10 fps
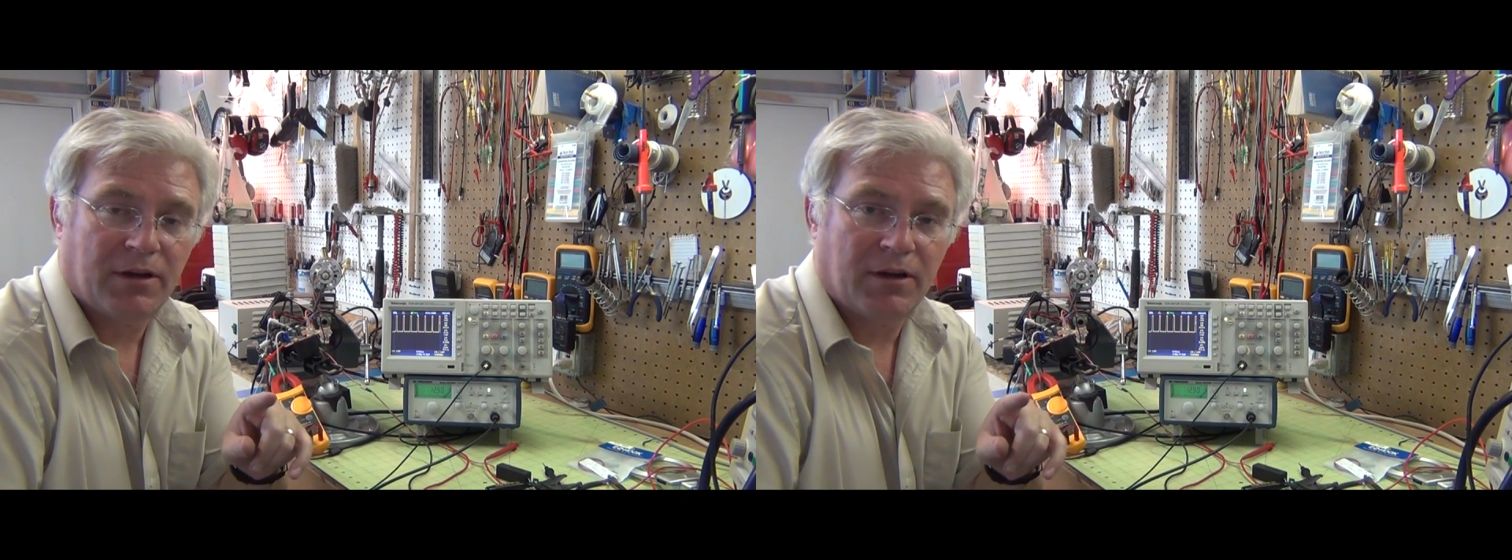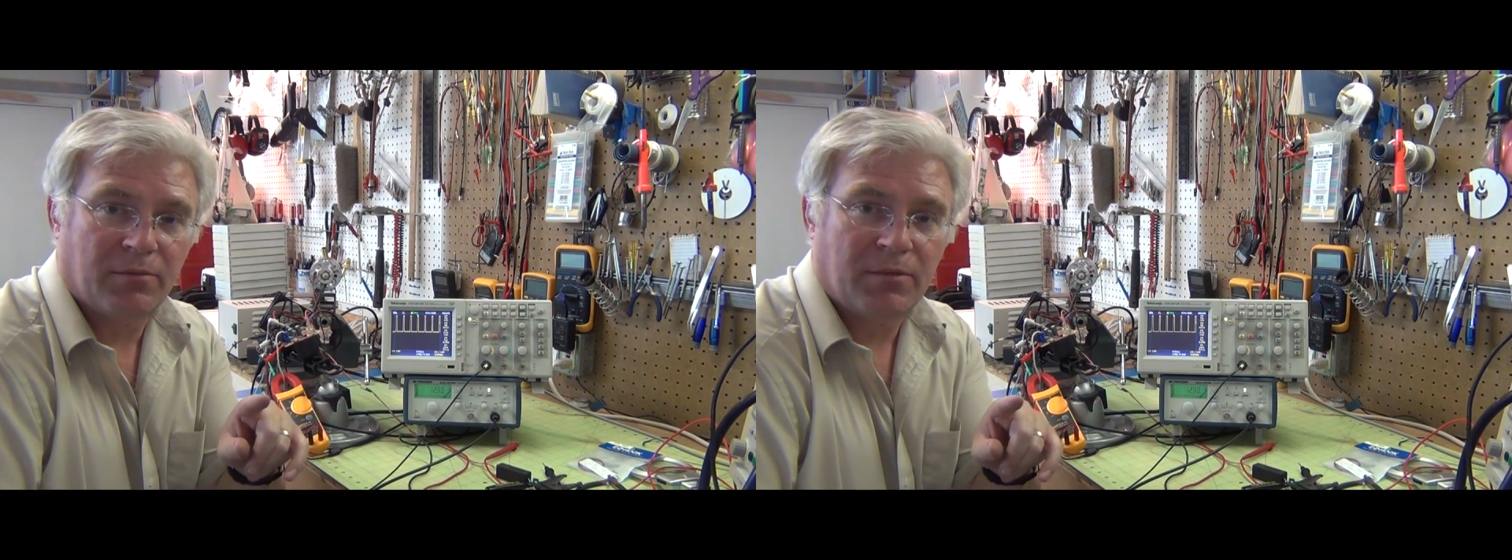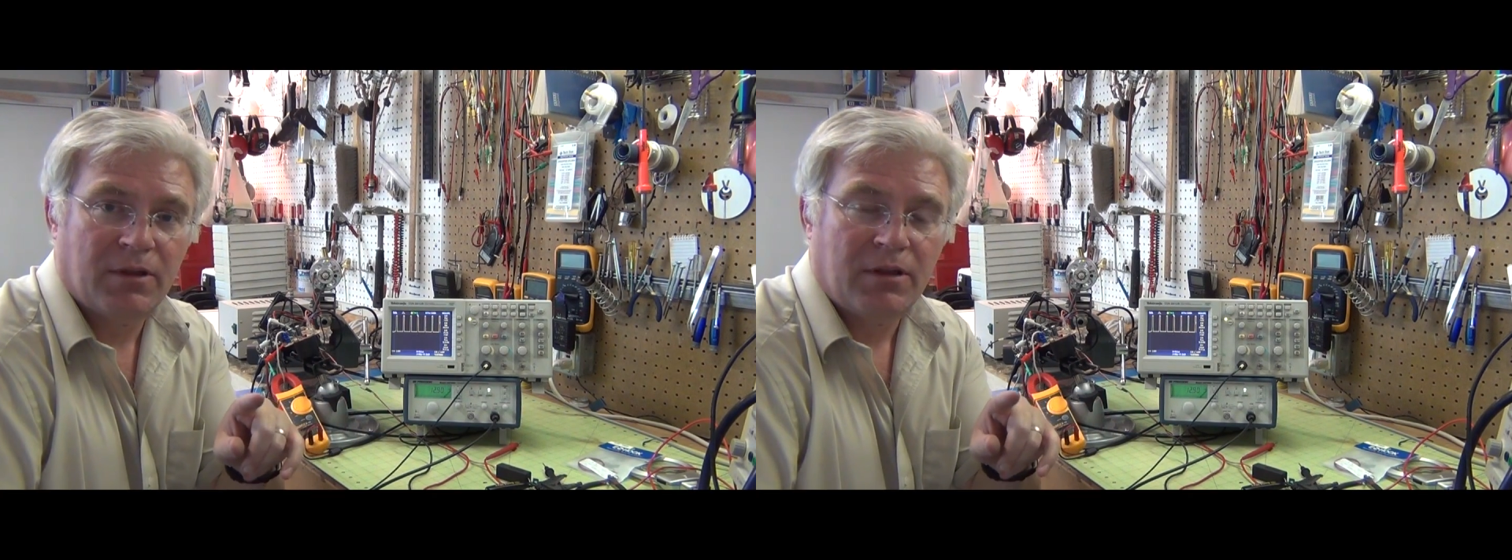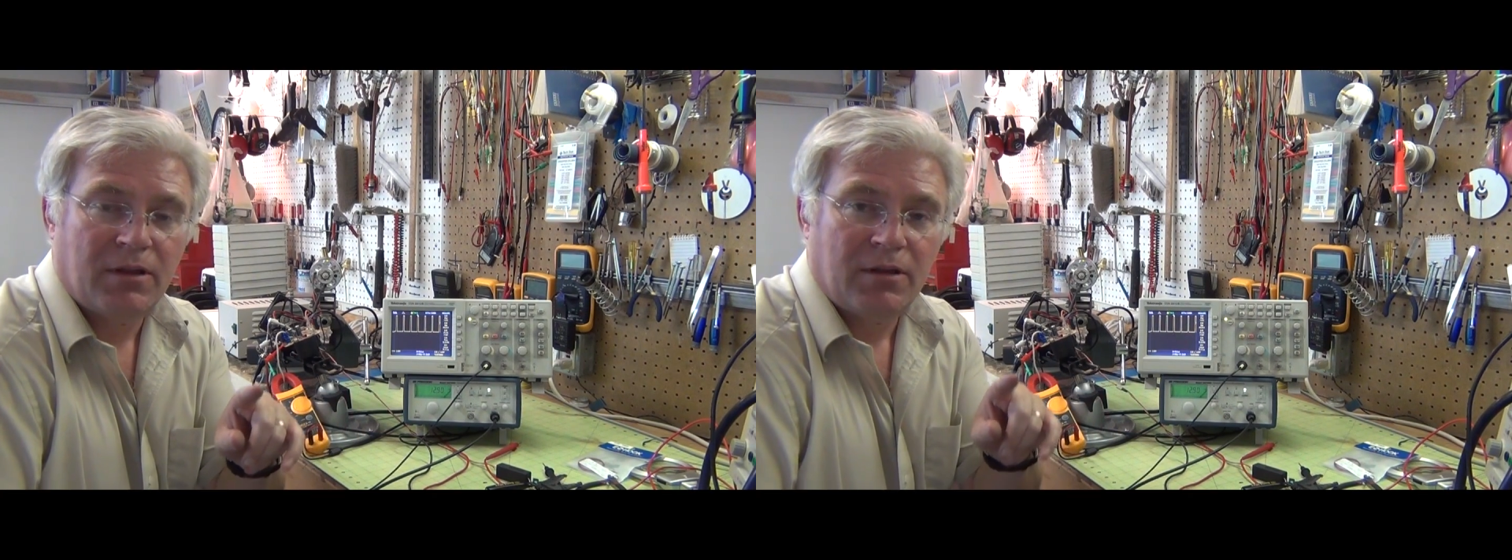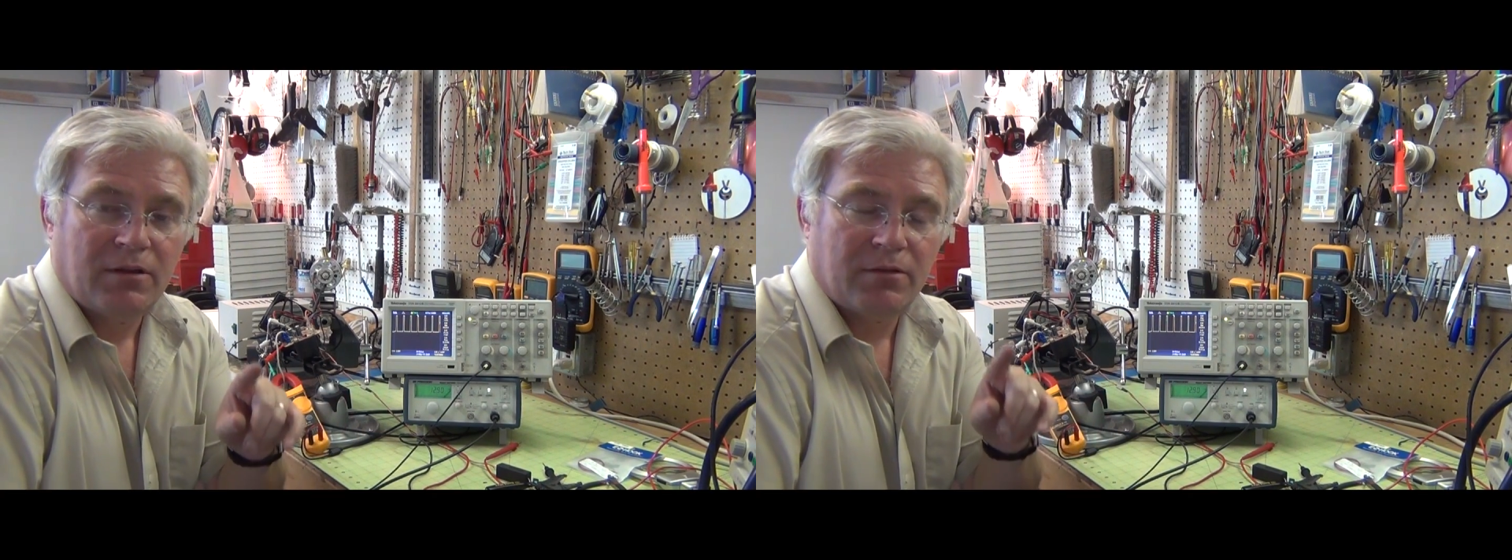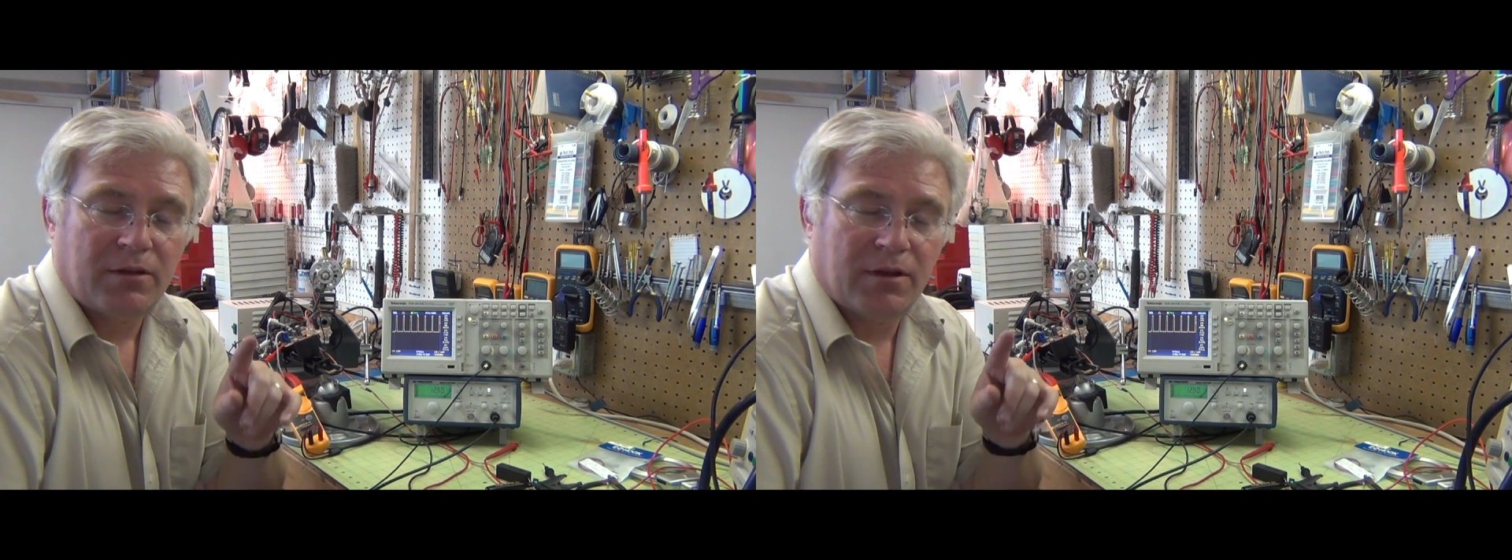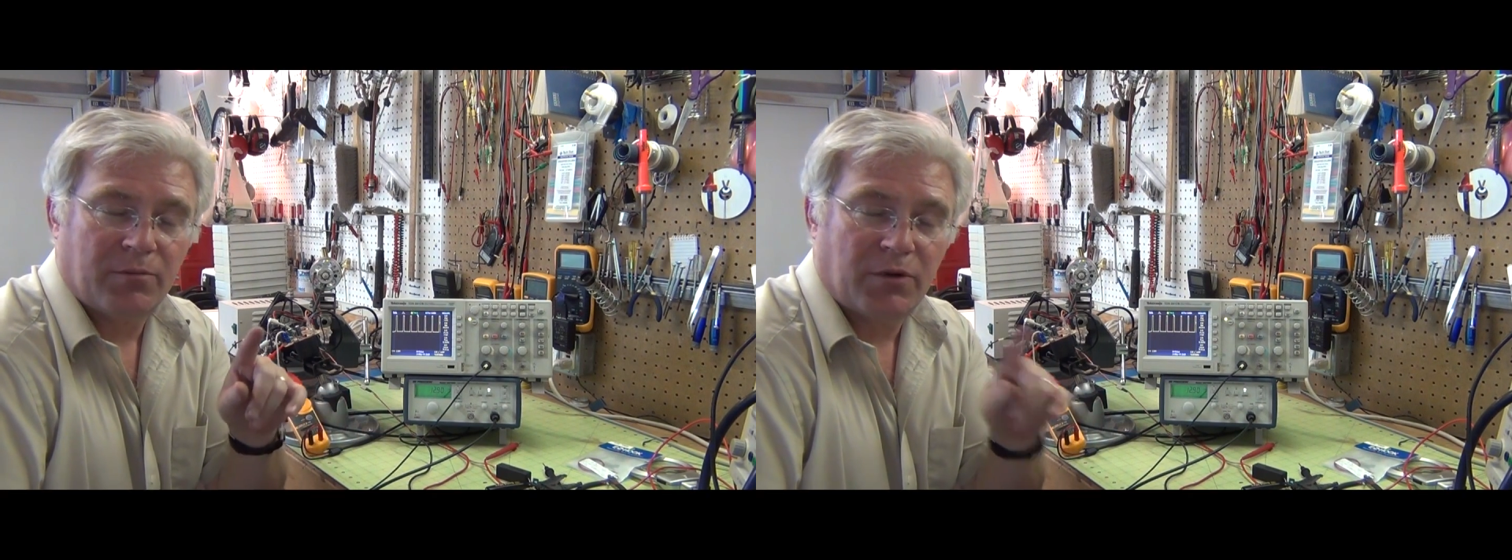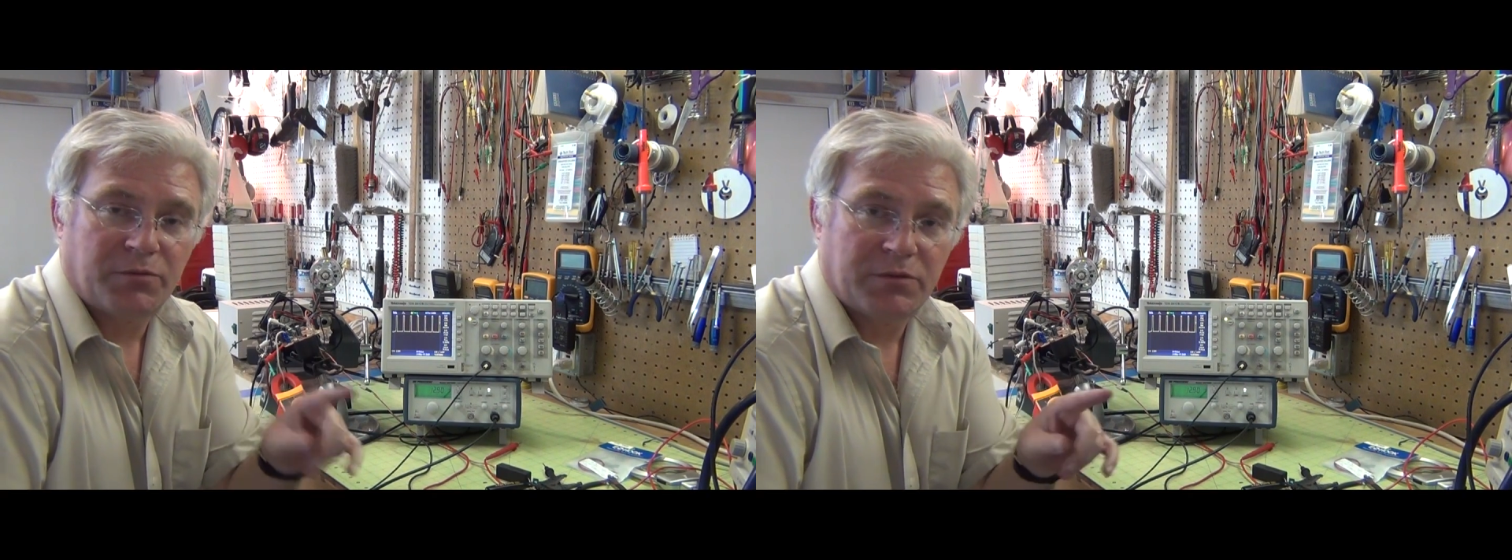the
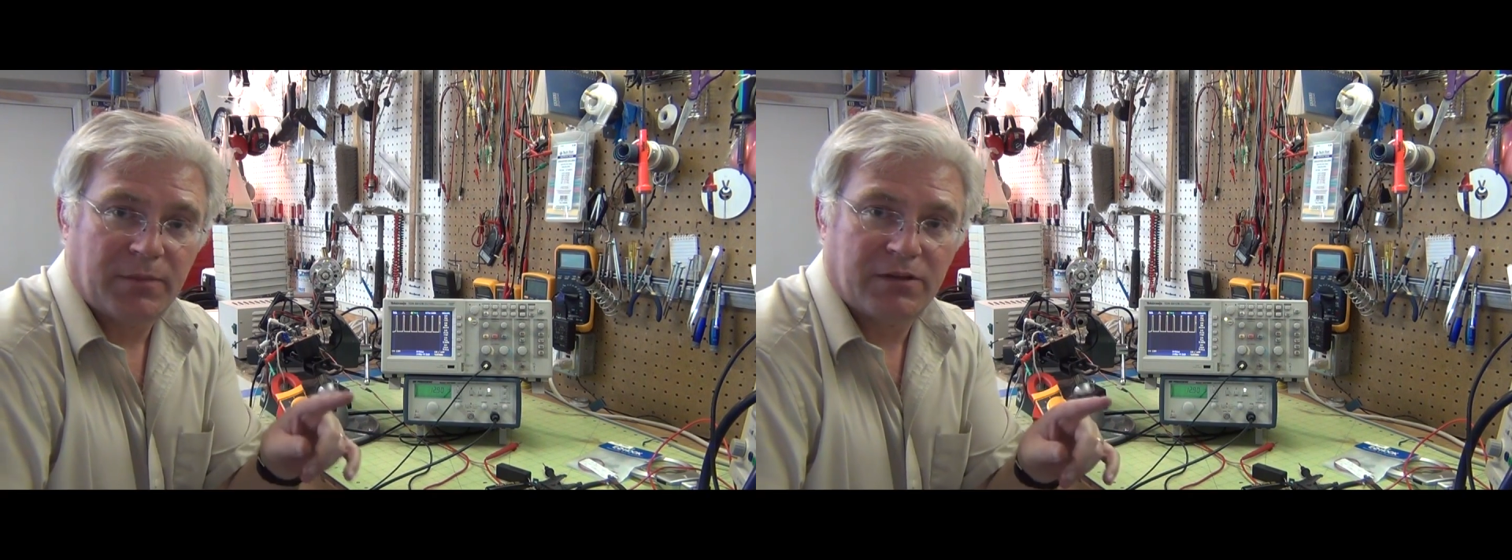pulse